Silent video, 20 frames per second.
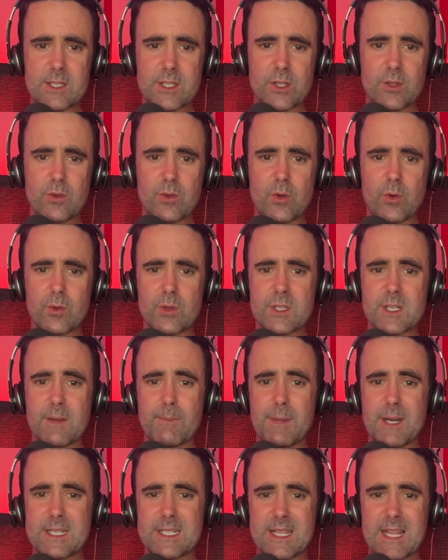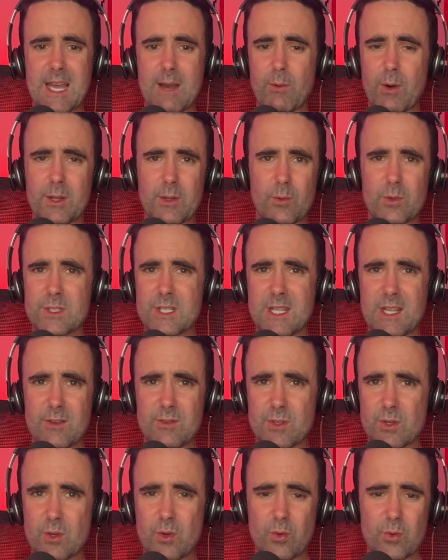2 corners compared to their 1. There wasn't loads
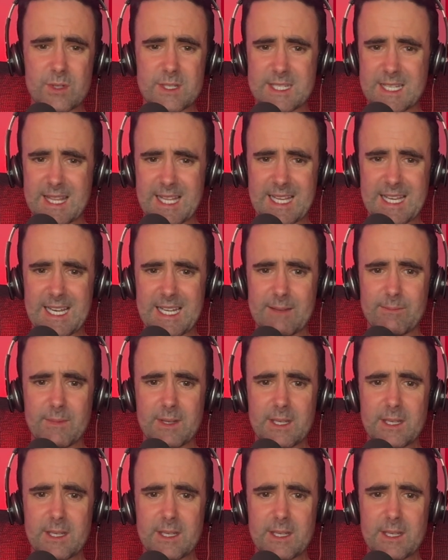of corners in the game